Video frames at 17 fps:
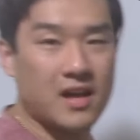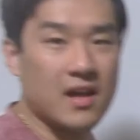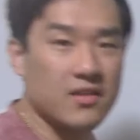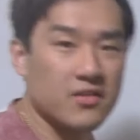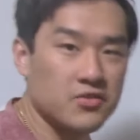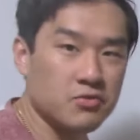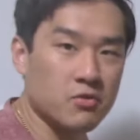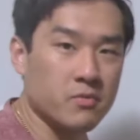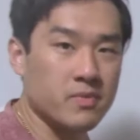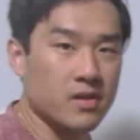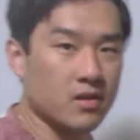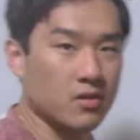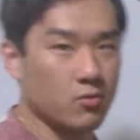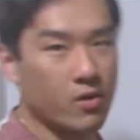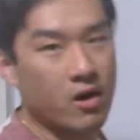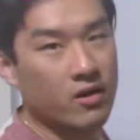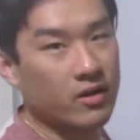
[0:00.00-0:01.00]
at this word, be
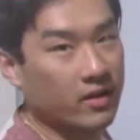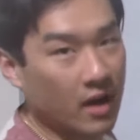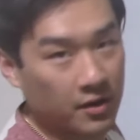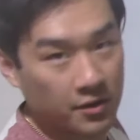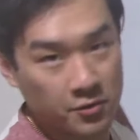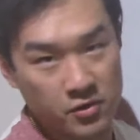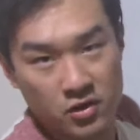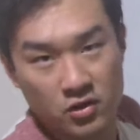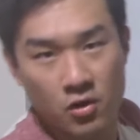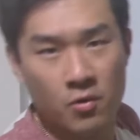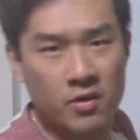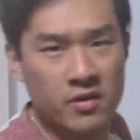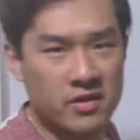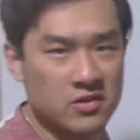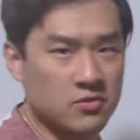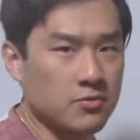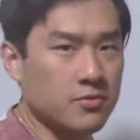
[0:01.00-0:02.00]
like, wow, like I don't really know what
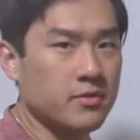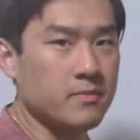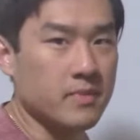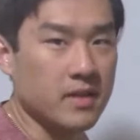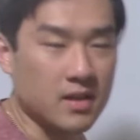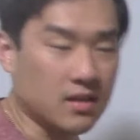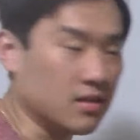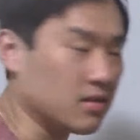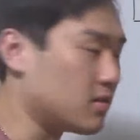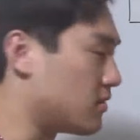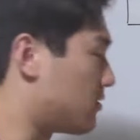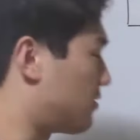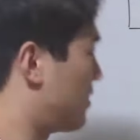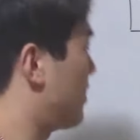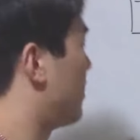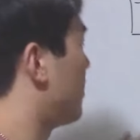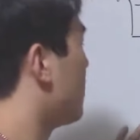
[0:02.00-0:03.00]
this word means.
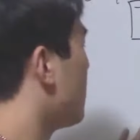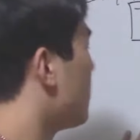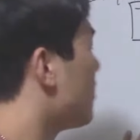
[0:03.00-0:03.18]
Okay,